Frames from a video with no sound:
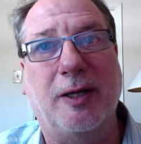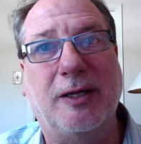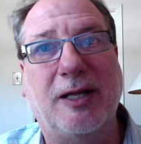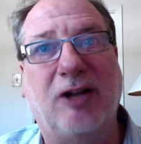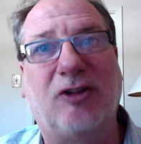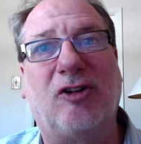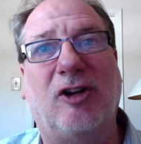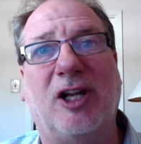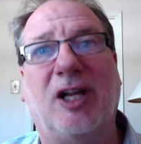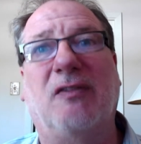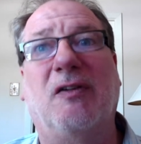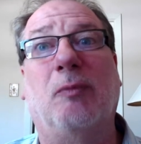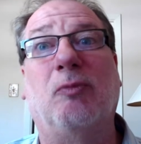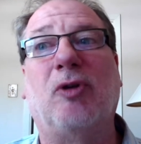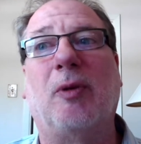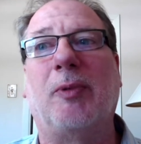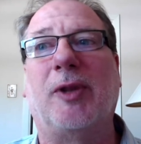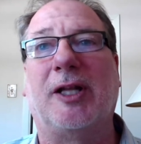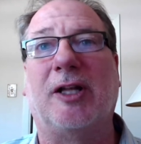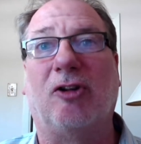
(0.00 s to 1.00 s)
That's going to give him
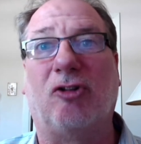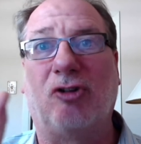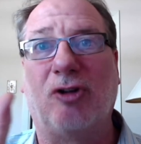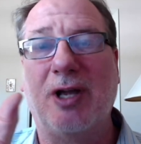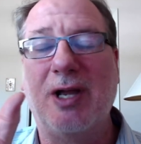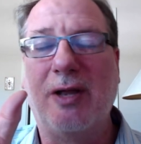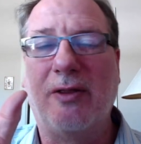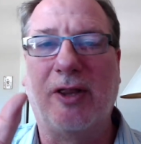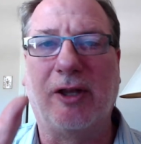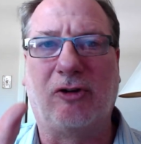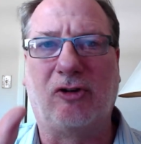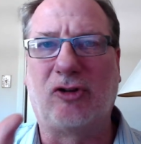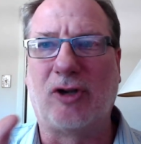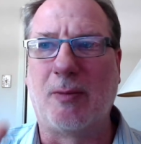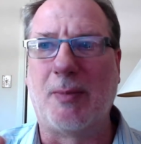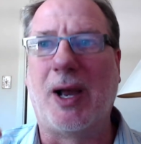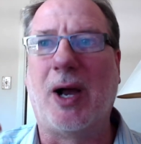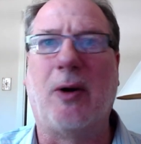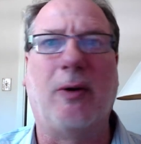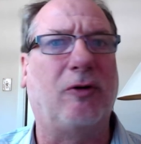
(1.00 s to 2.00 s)
something that's that
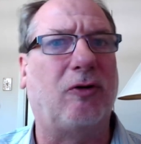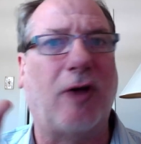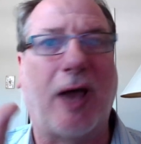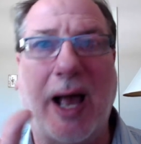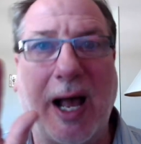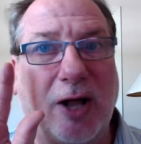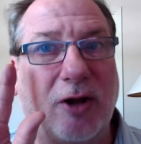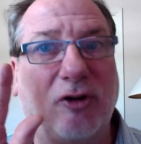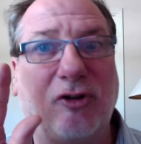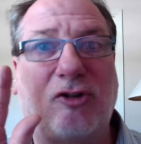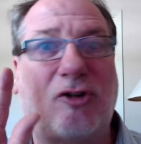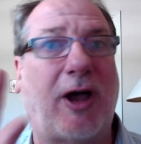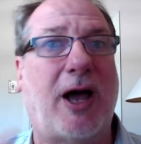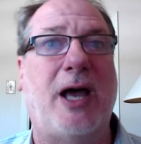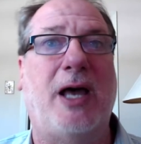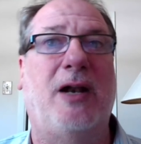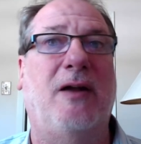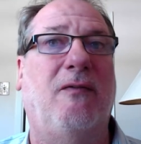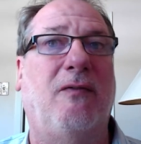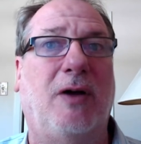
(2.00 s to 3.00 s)
somehow is
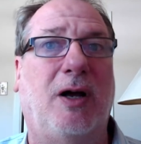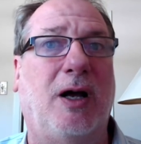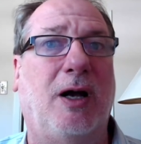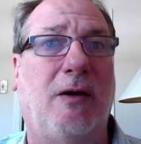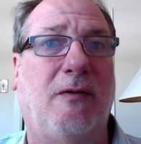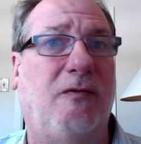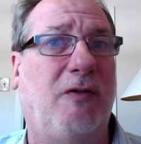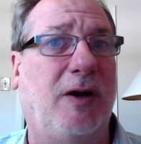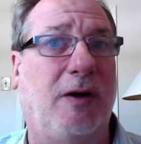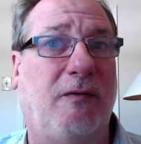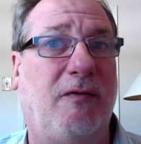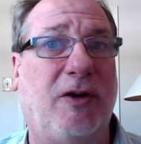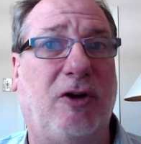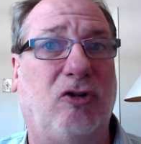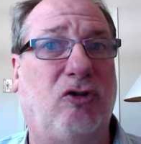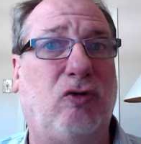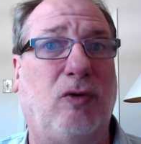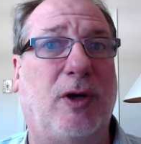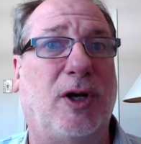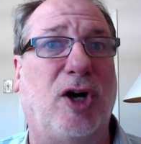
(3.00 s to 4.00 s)
outside of, of, of
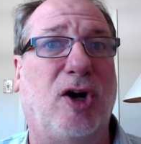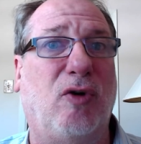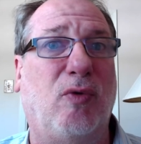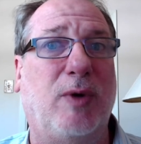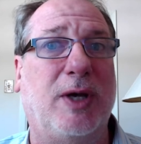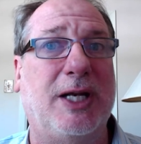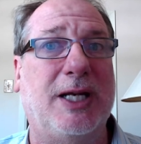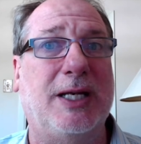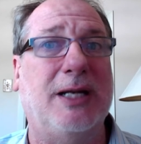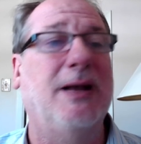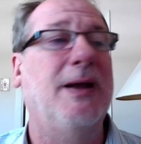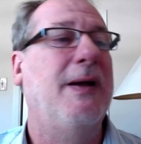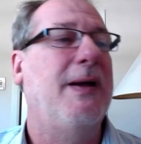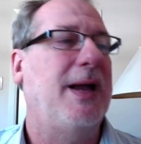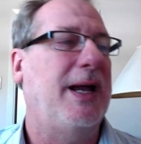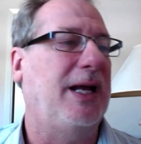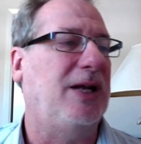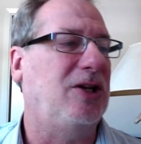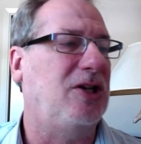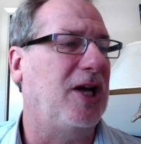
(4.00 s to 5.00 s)
history and our reading
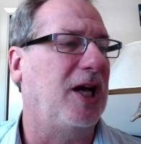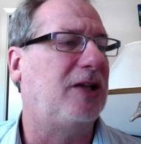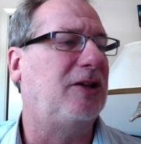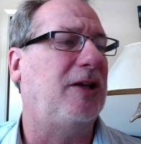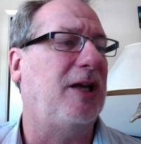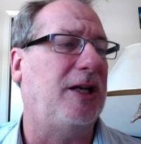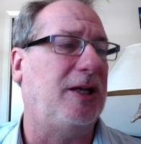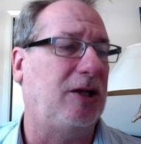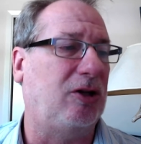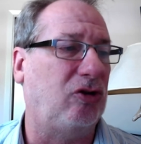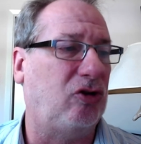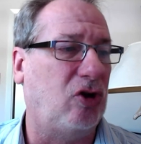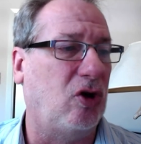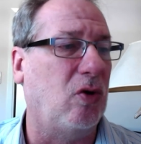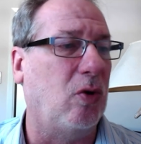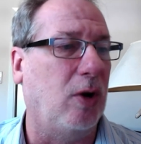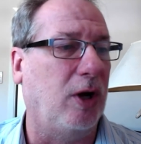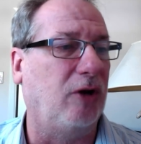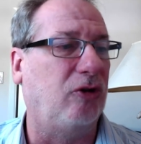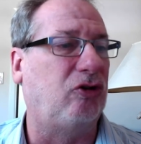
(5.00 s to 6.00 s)
and dictating
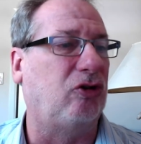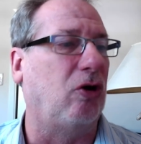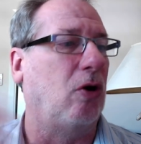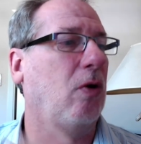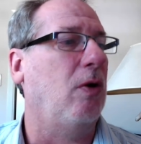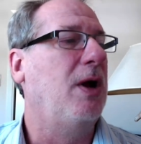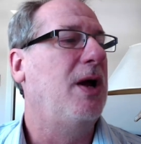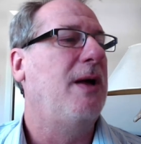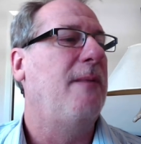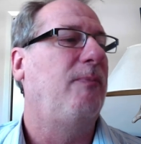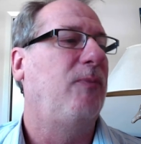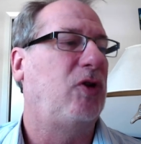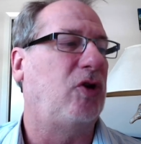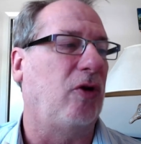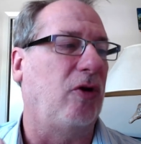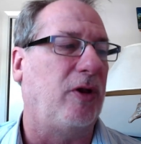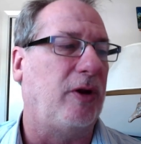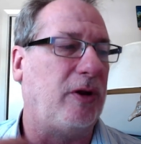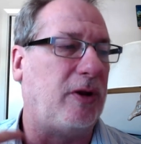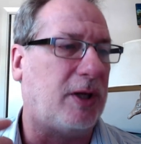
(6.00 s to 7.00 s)
to us. So
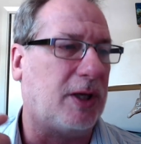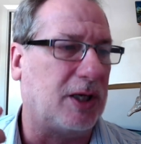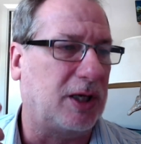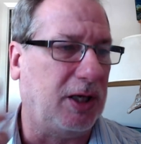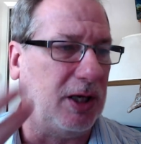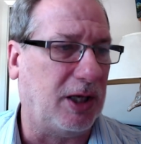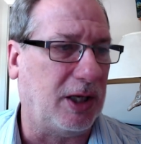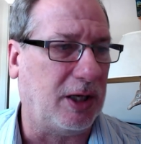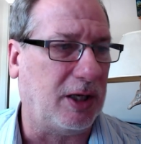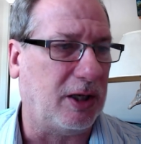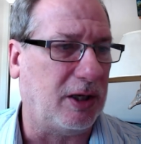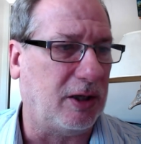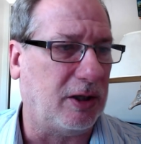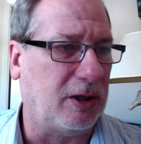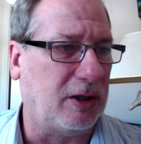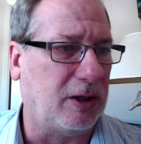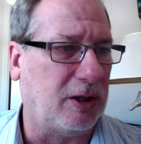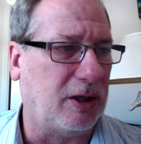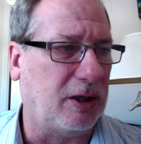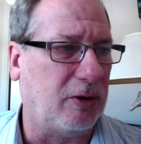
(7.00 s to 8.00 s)
so the uh,
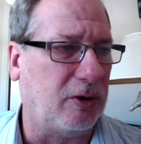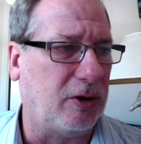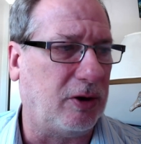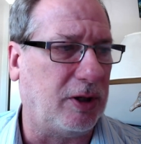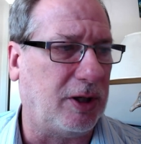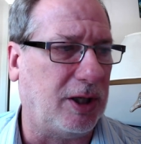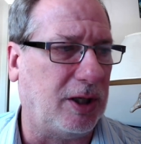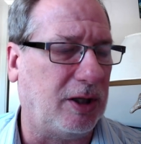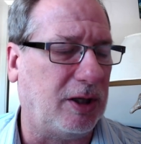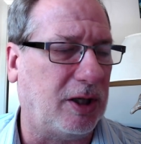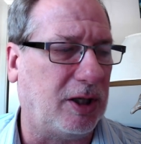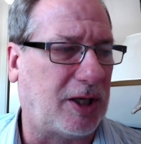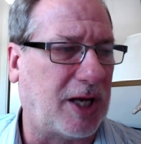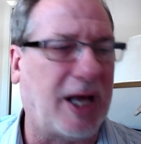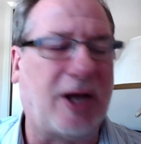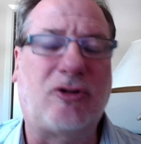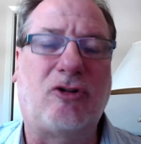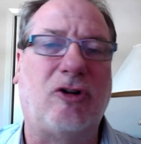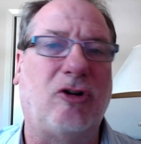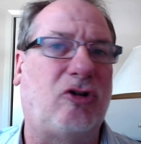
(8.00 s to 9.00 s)
uh the the
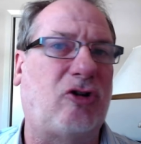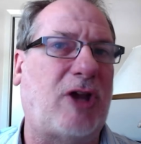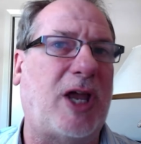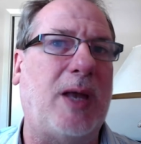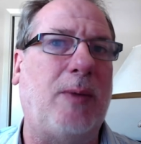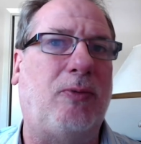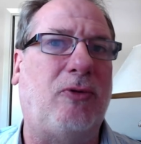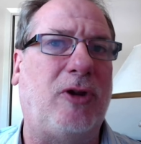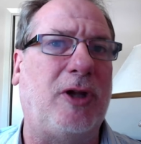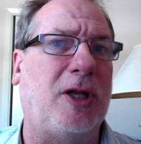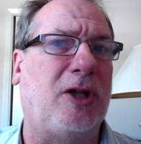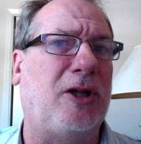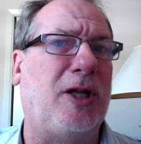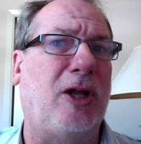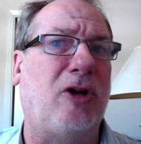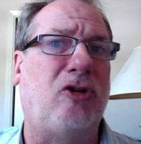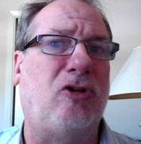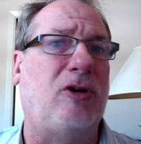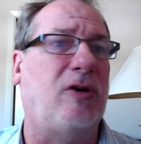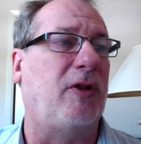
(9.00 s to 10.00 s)
text escapes the
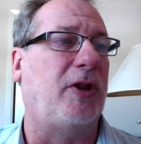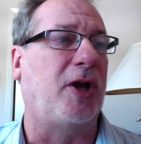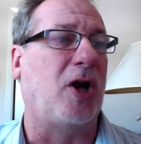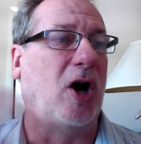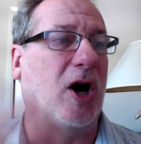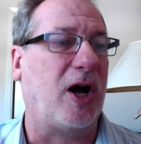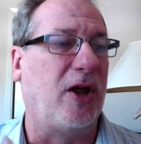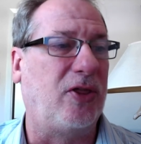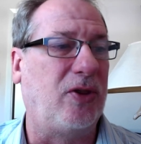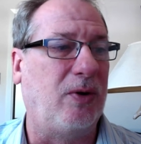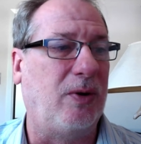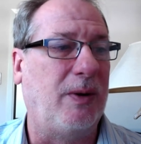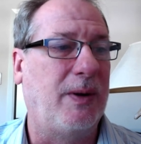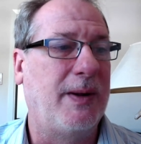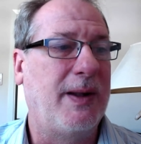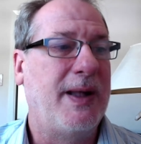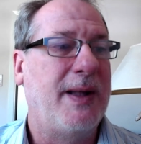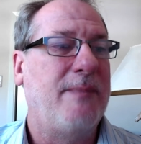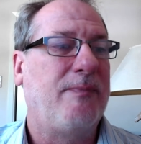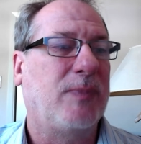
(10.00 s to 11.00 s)
intention of the author
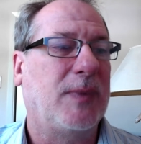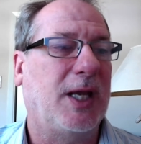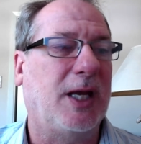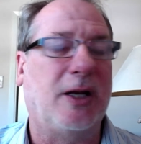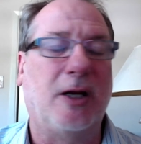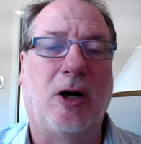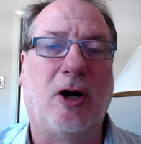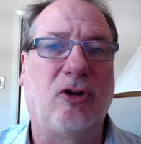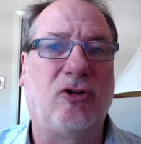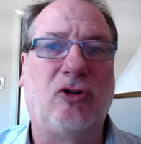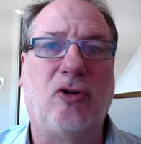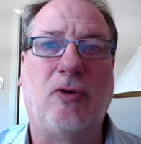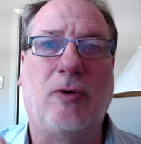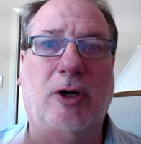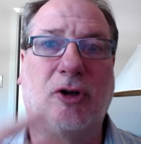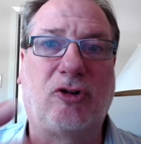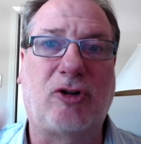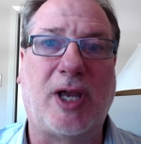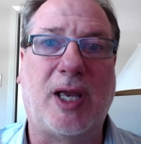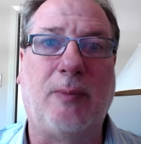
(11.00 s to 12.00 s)
it also
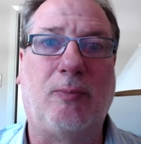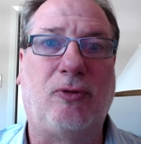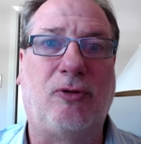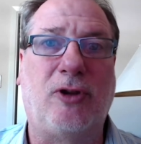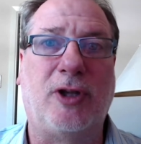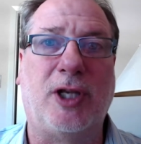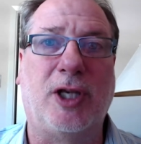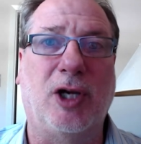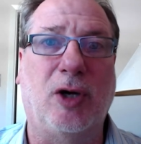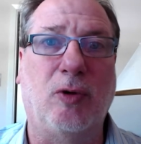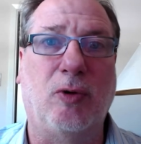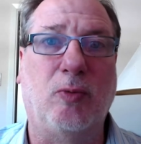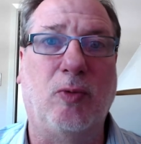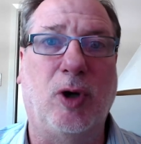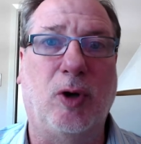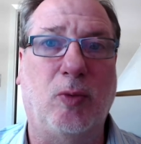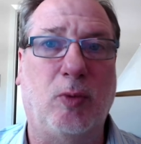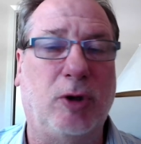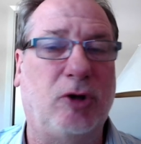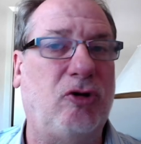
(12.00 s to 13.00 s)
escapes the
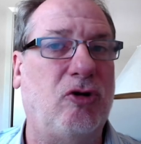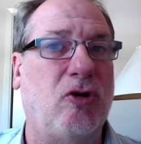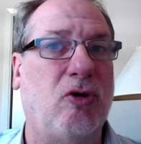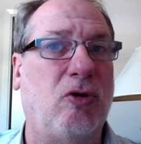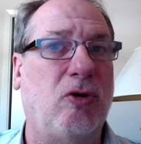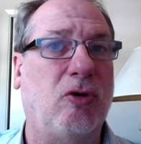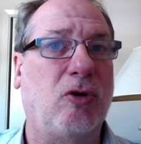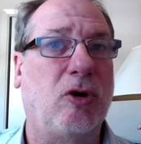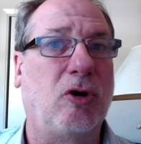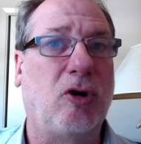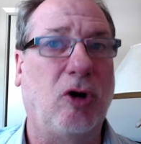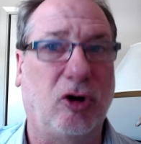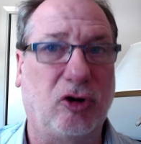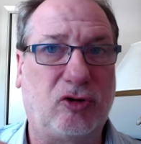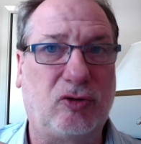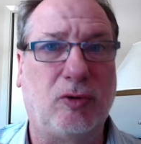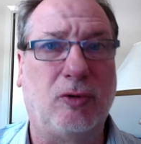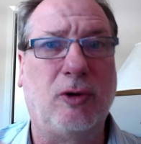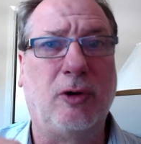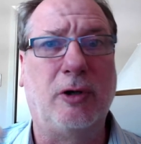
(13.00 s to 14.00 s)
original
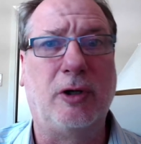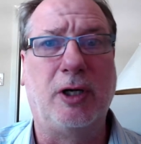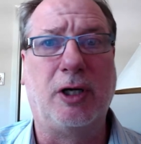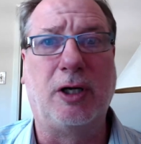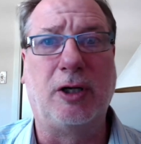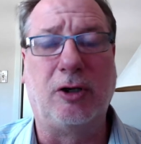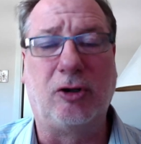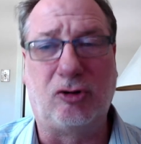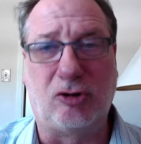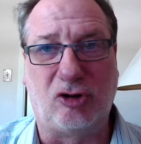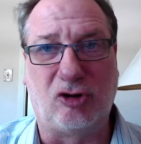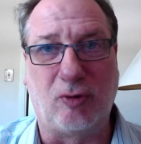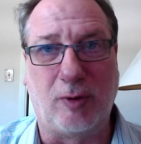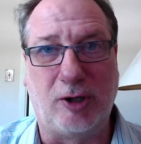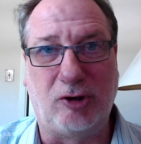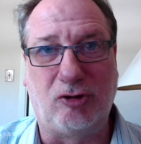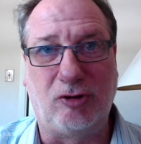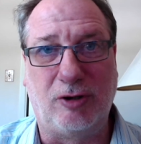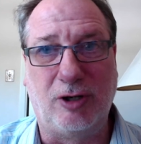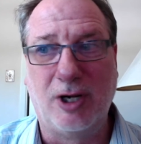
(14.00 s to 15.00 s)
cultural uh,
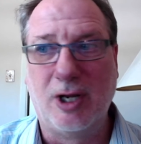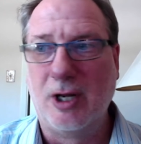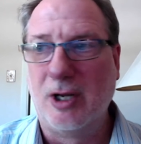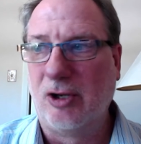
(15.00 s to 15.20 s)
situation.